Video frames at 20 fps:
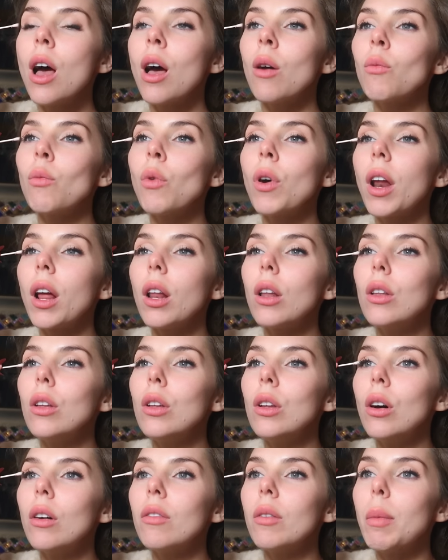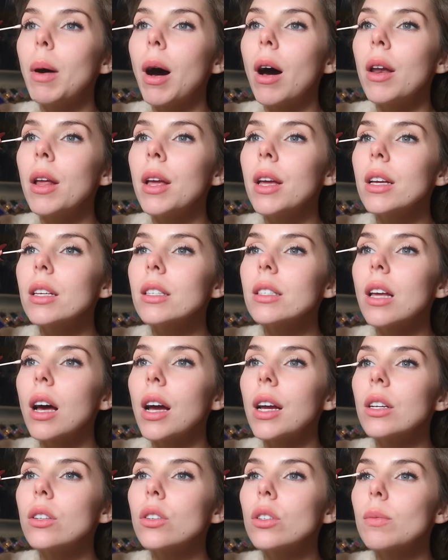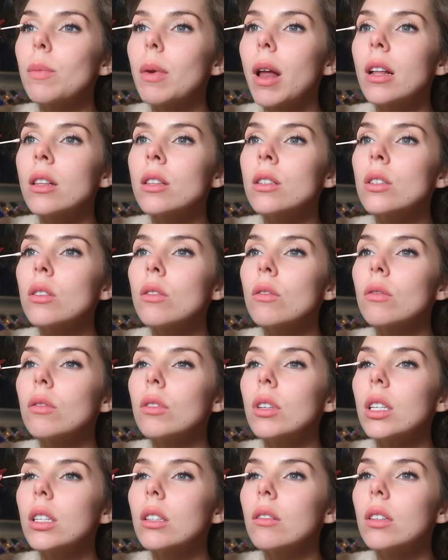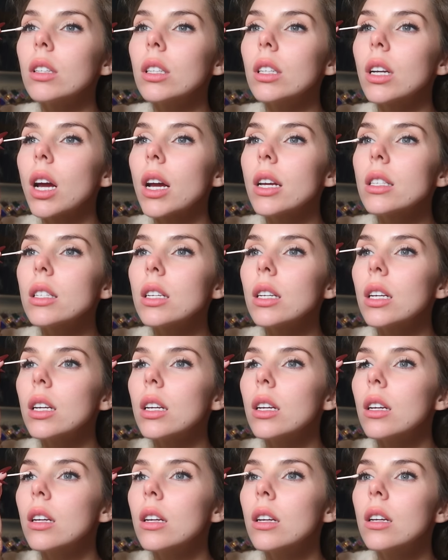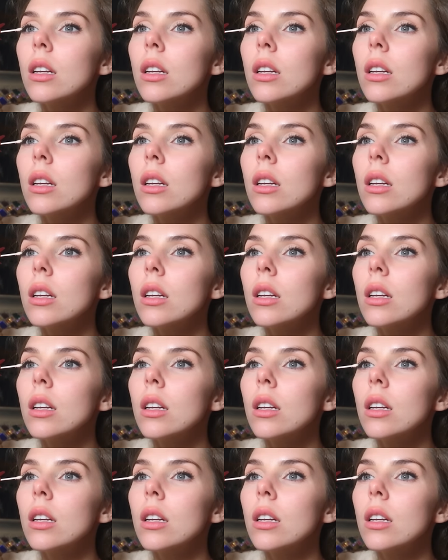And what I love about it is that it just blends really, really nicely.